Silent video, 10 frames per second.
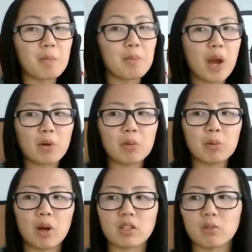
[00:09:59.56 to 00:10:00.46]
that would be
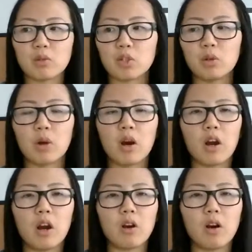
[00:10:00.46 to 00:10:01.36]
awesome too.
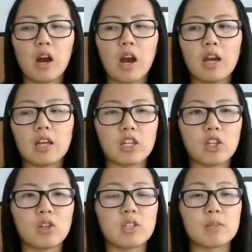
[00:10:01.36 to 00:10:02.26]
Like
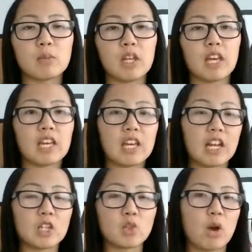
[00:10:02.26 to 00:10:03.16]
you can be like, can
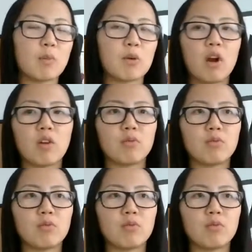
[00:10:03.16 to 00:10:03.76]
I drop it off